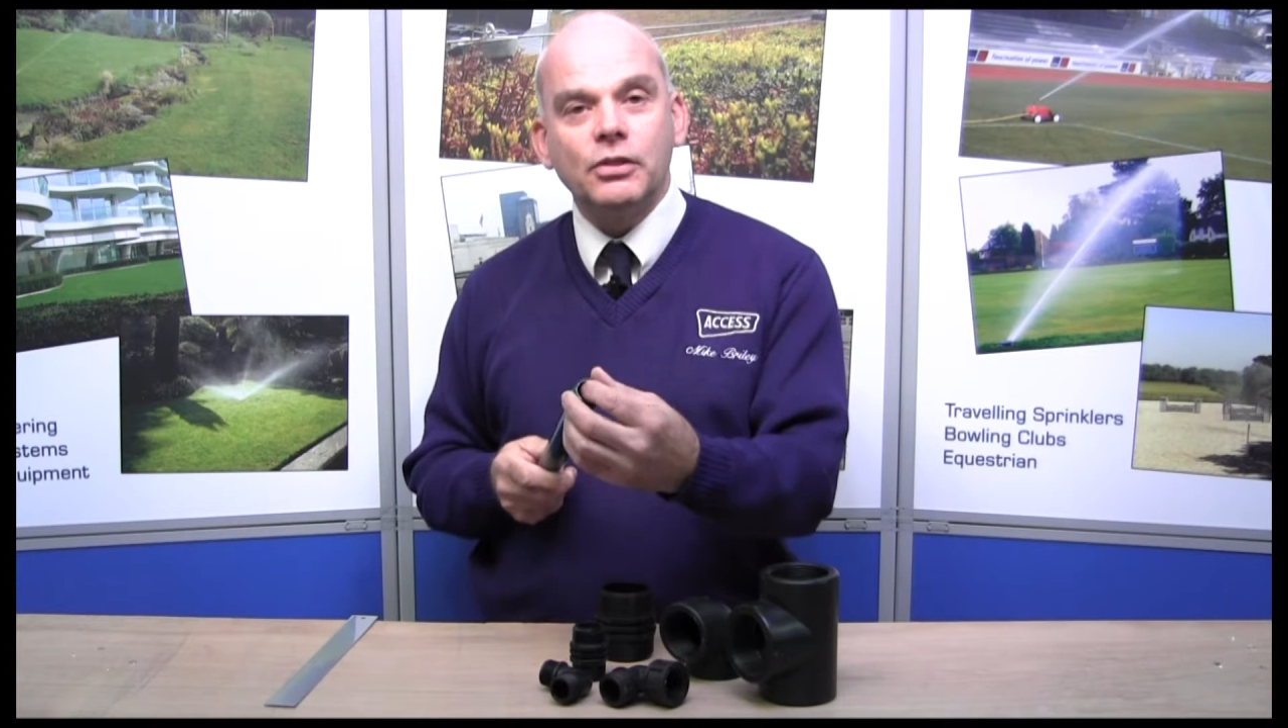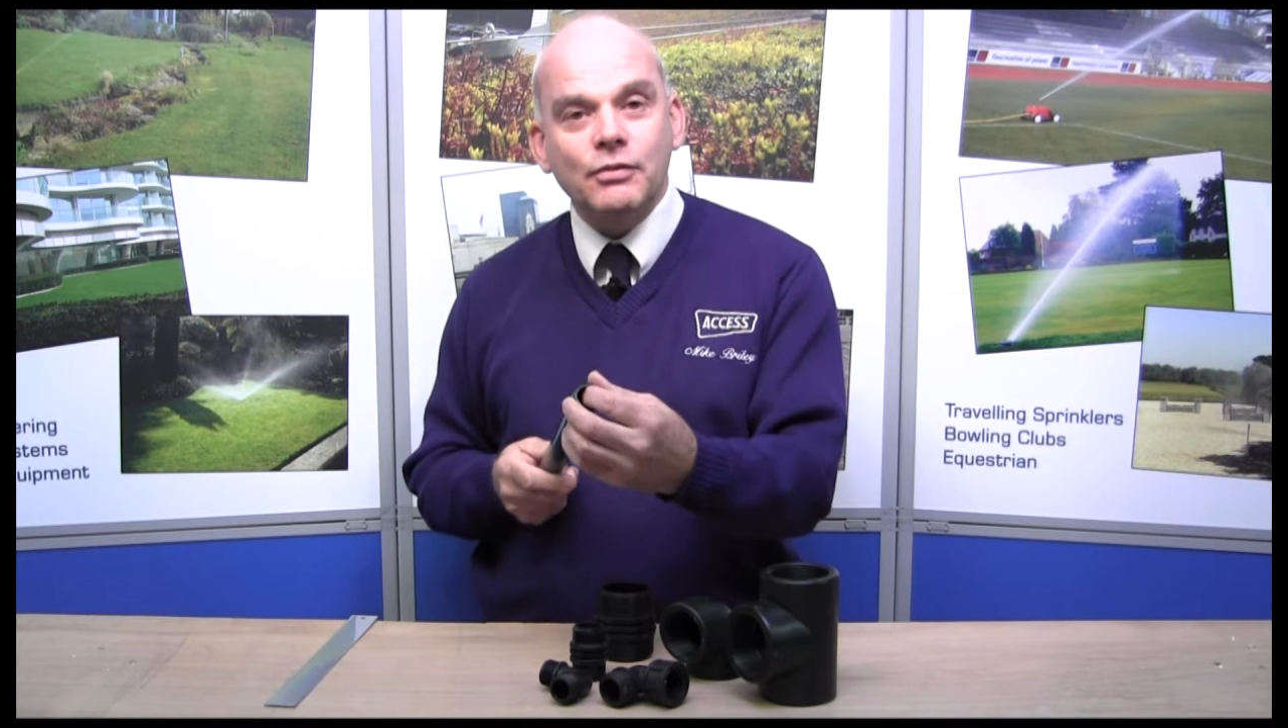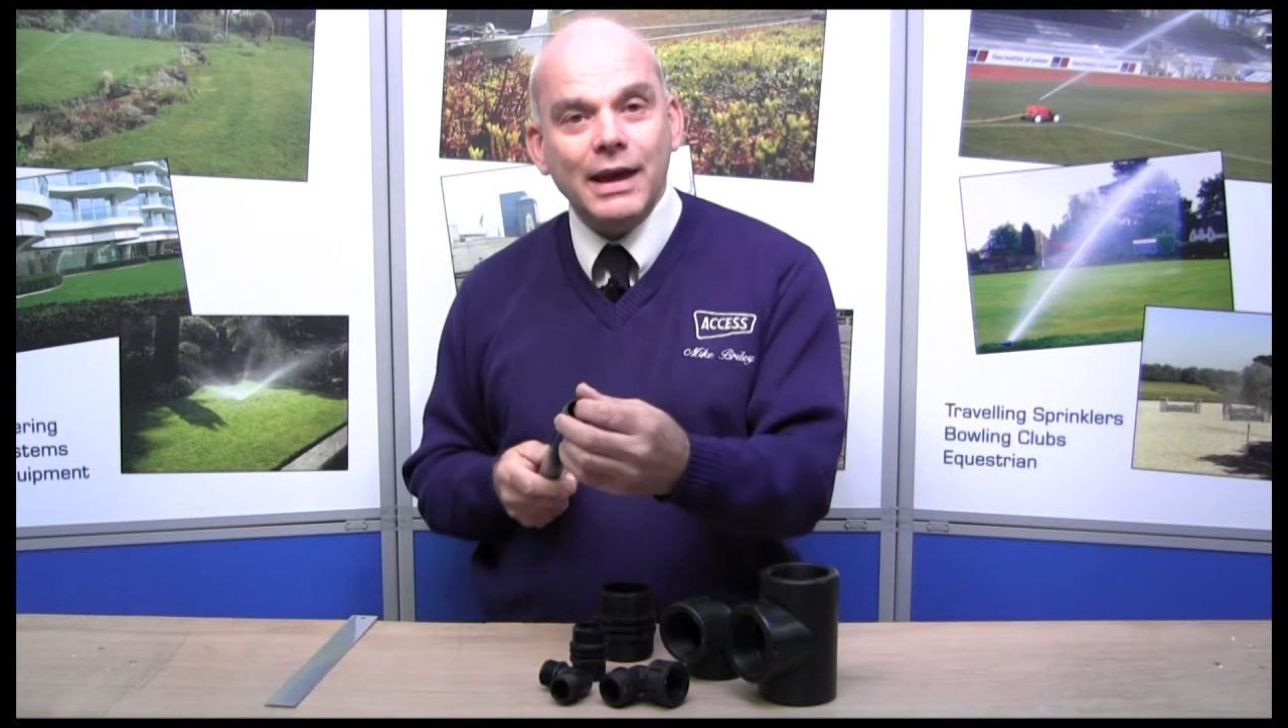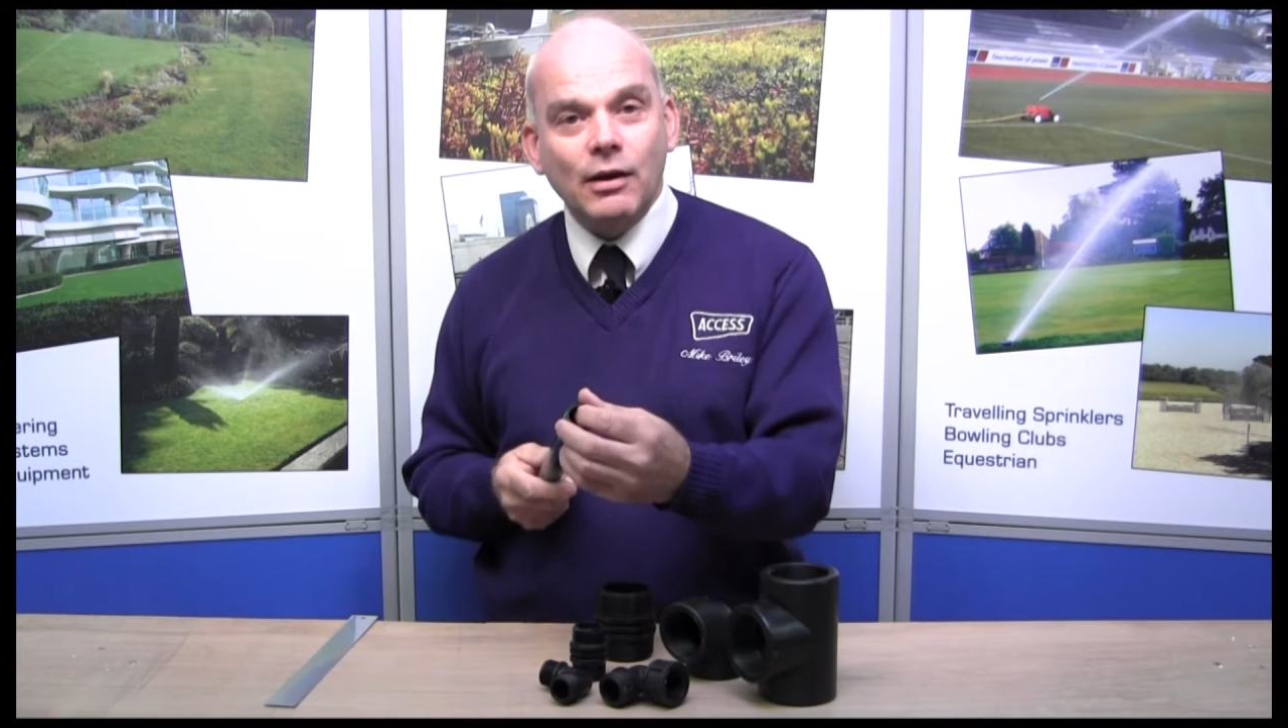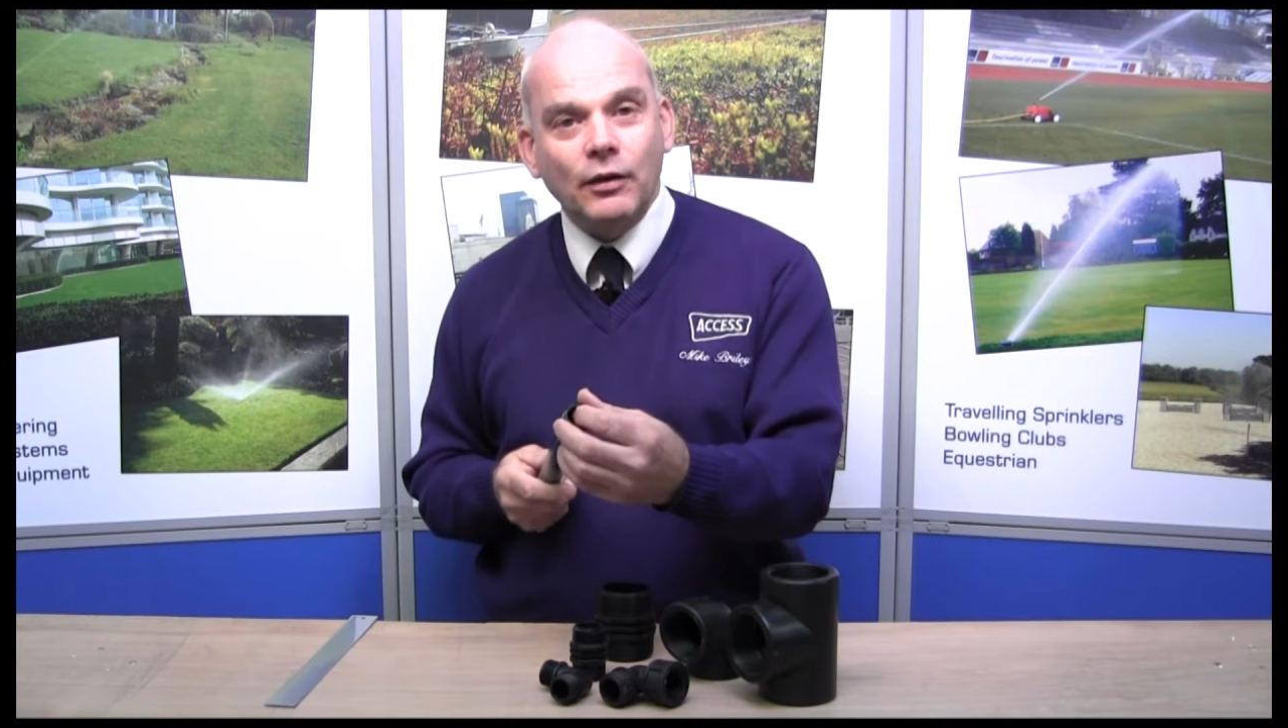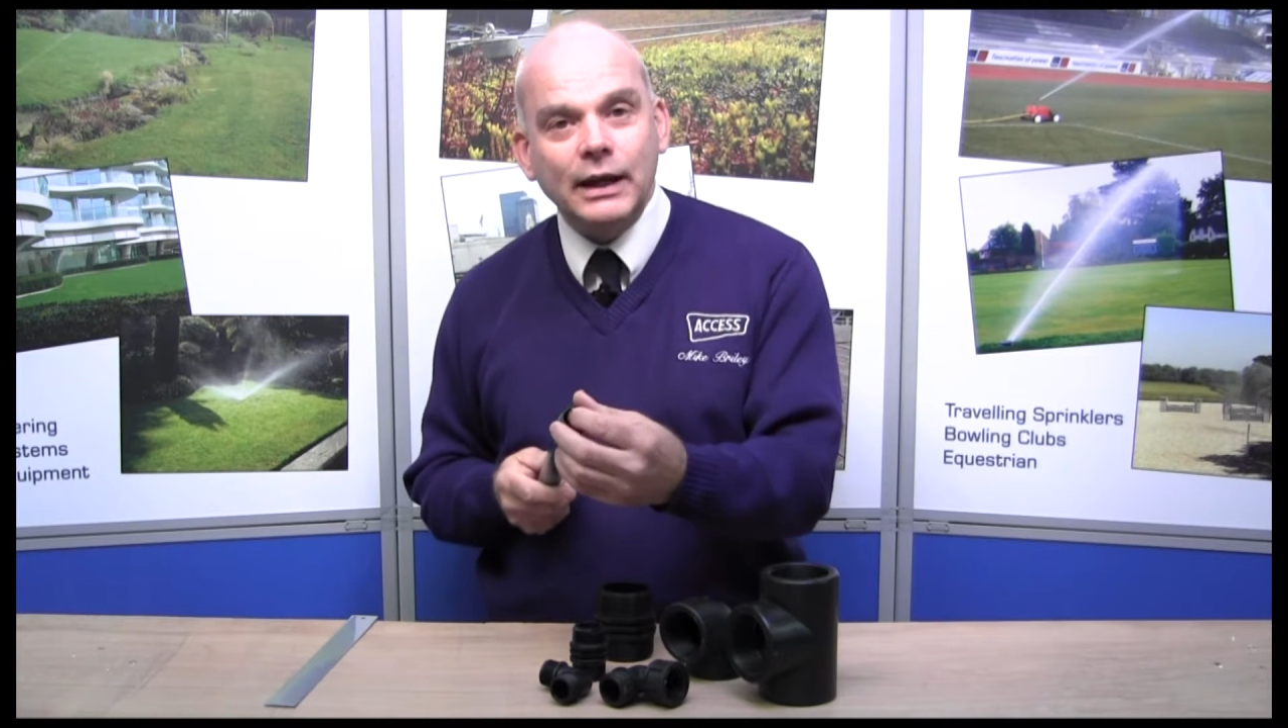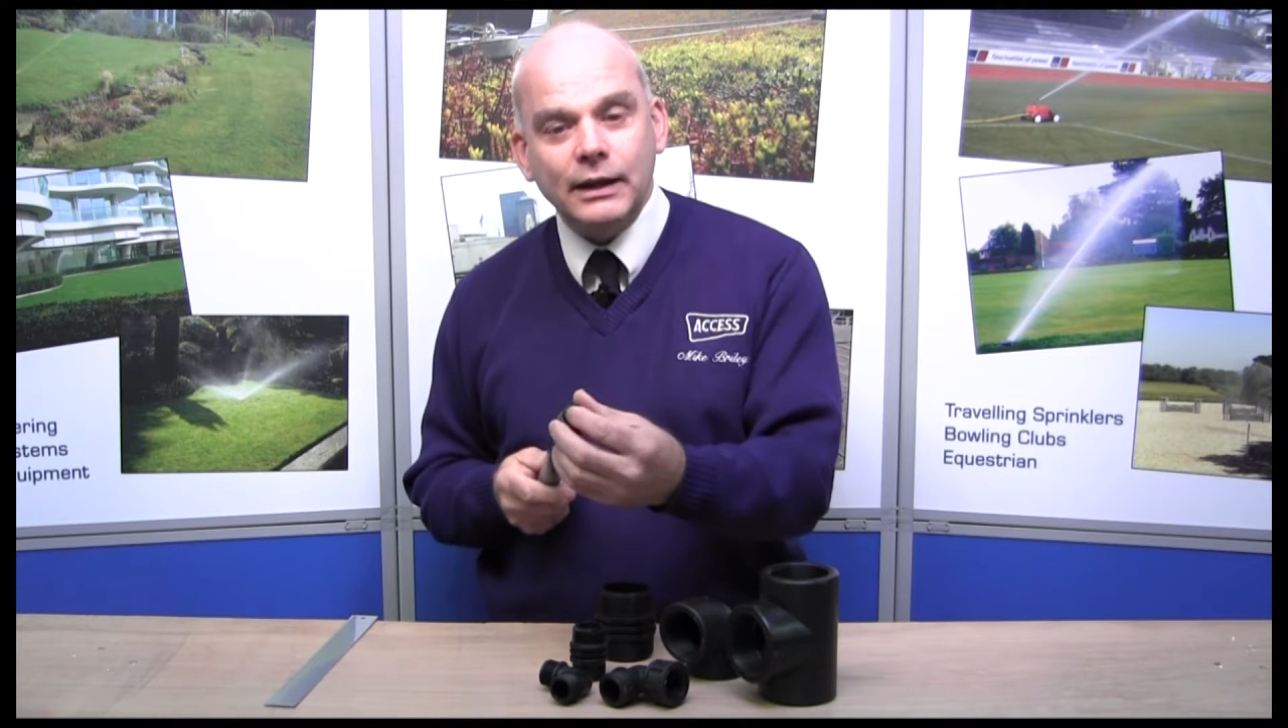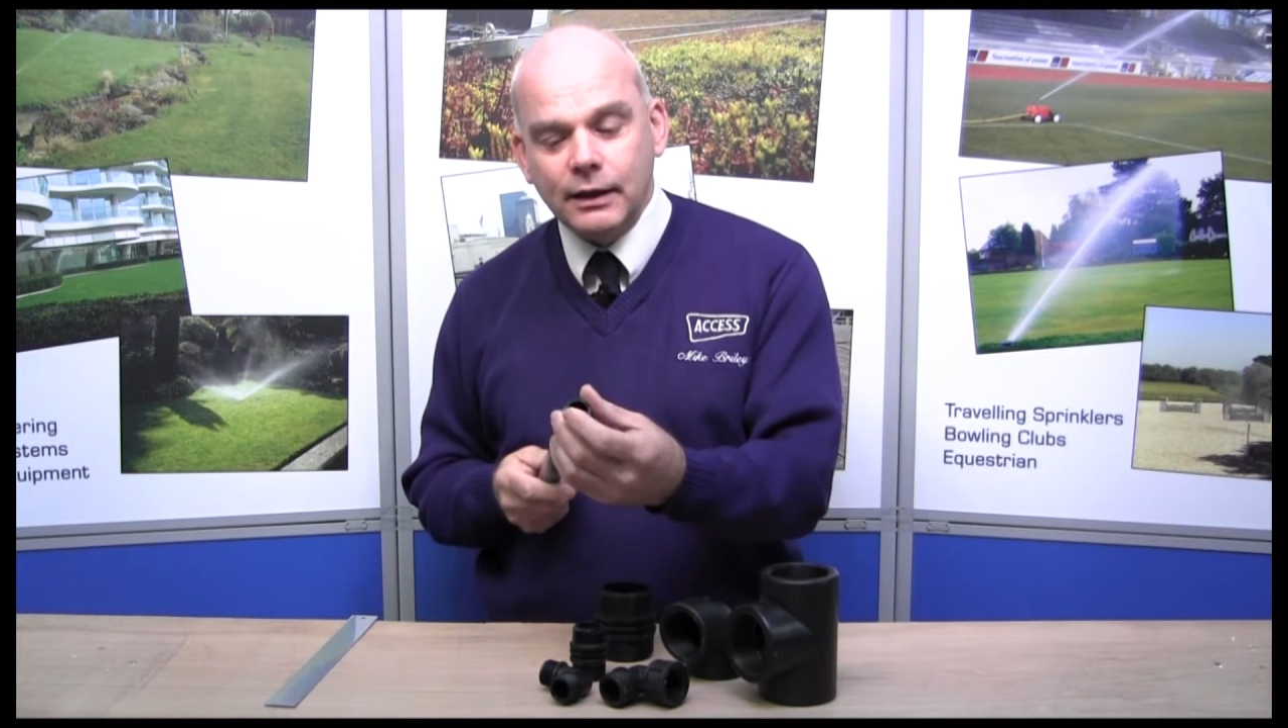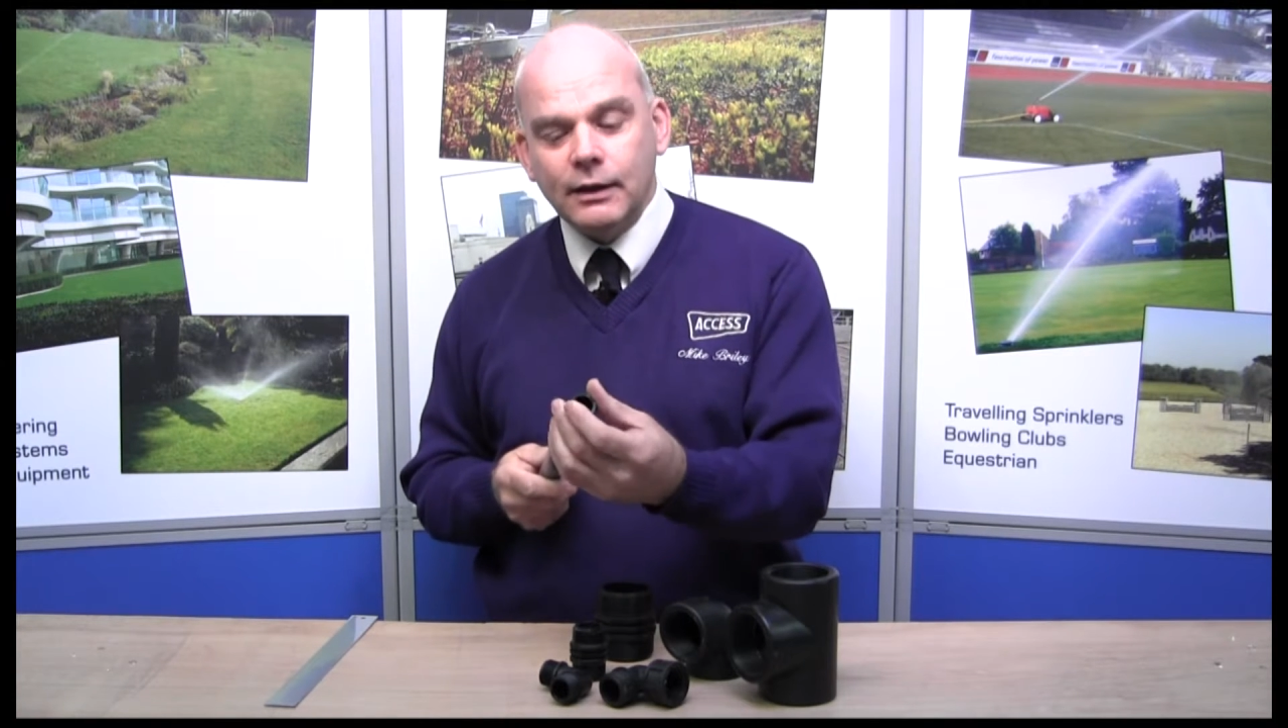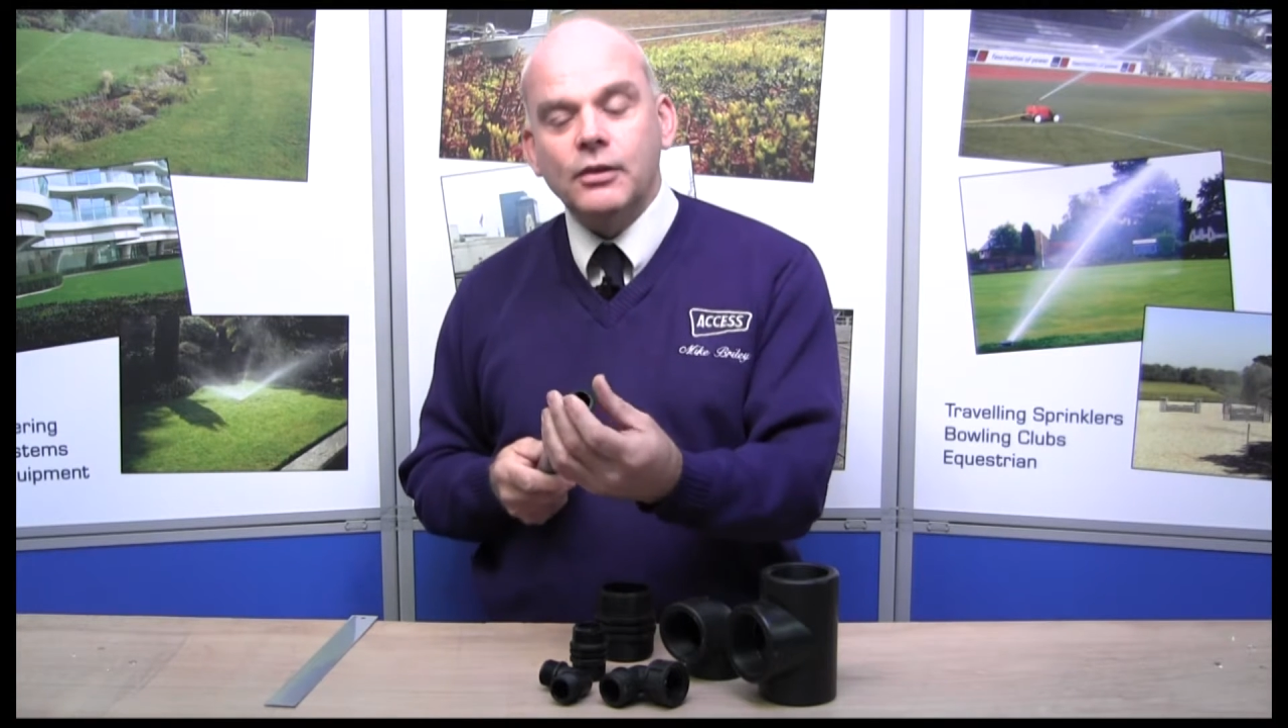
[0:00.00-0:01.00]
thread on it,